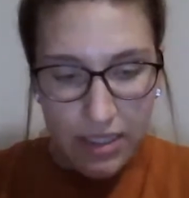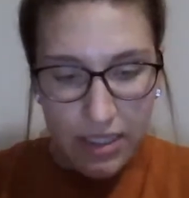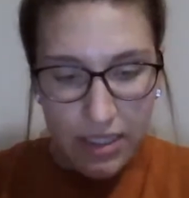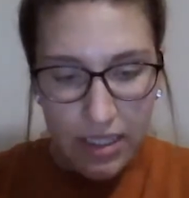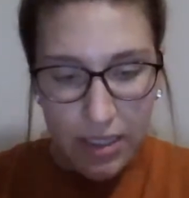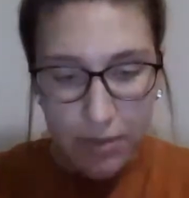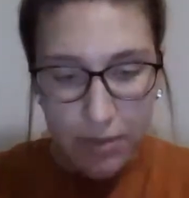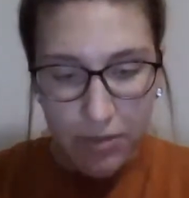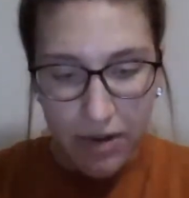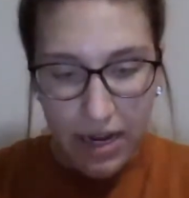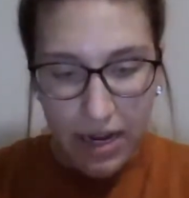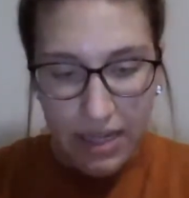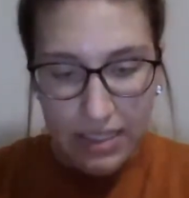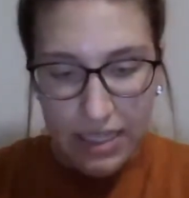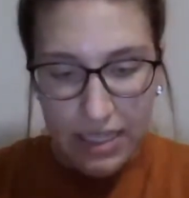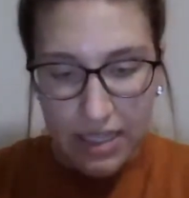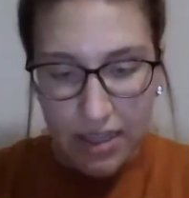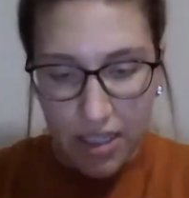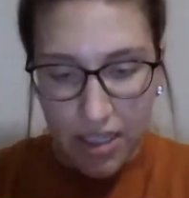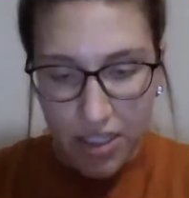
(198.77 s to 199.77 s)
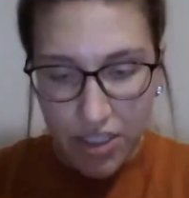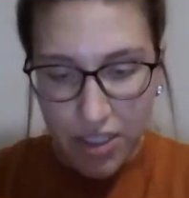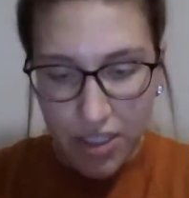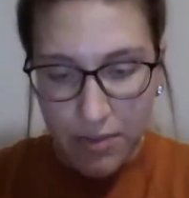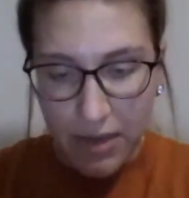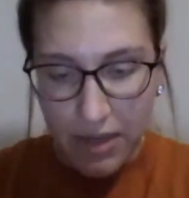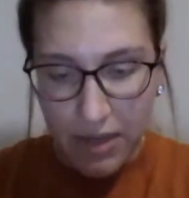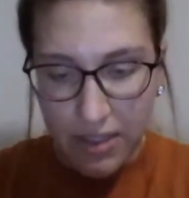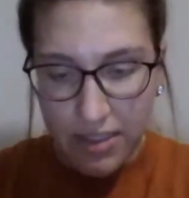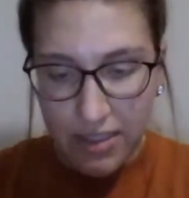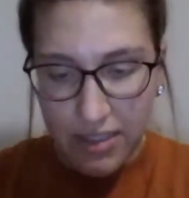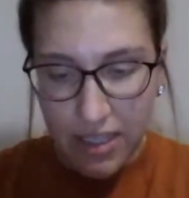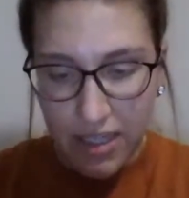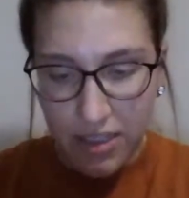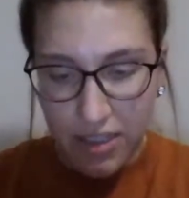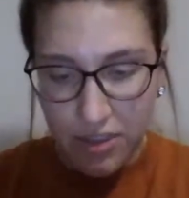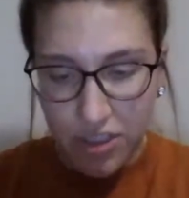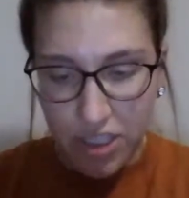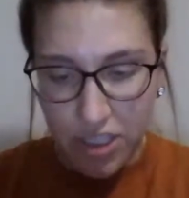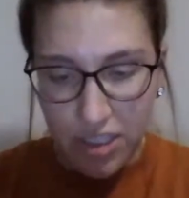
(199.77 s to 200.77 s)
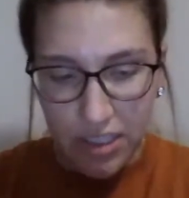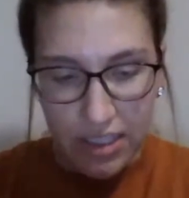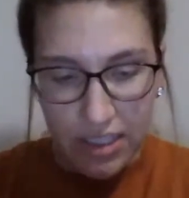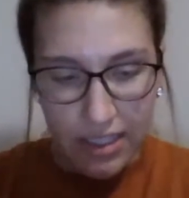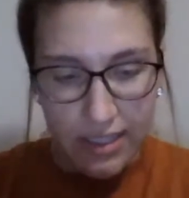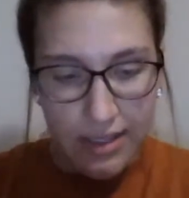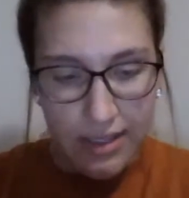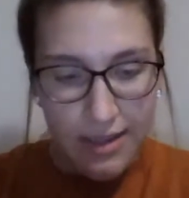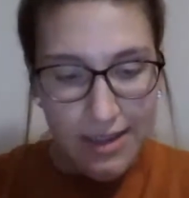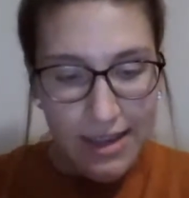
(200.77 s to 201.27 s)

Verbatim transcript: He bragged at lunch about his soccer juggling,